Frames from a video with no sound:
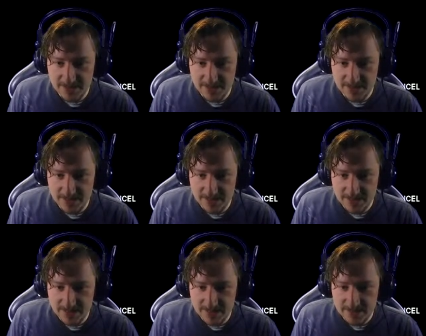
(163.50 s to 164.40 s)

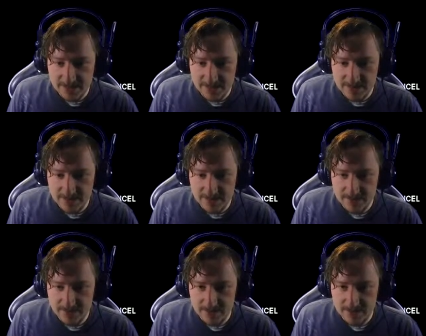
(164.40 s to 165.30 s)

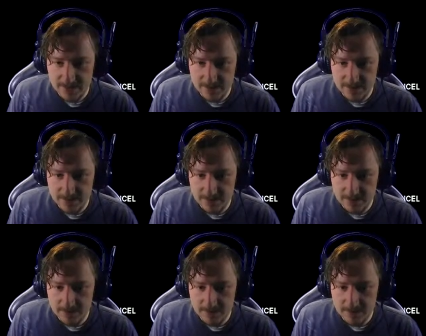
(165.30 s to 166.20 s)

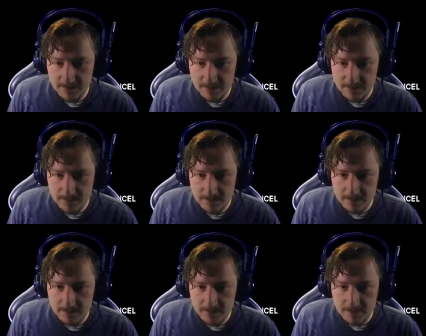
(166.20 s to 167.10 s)

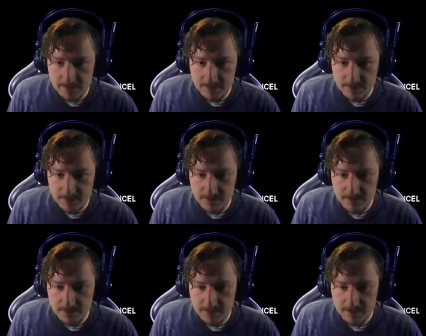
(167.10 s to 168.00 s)

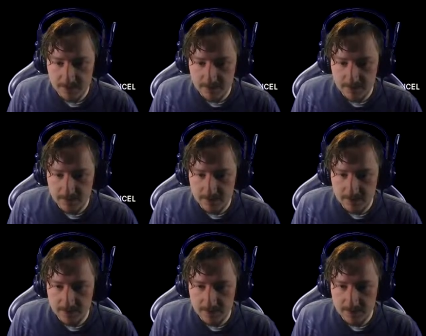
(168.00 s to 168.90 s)

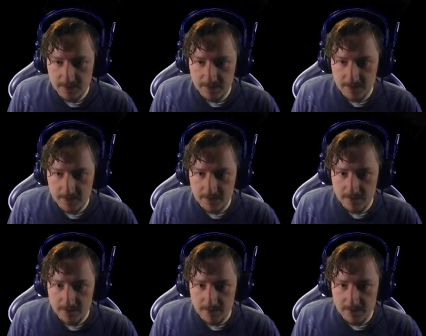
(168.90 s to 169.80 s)

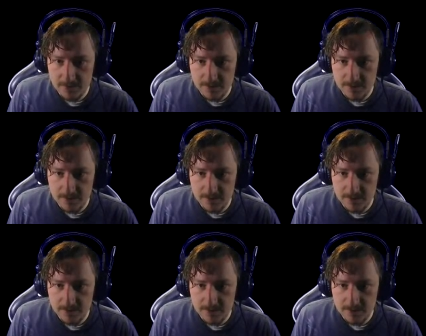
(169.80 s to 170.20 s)
No one is speaking in this clip.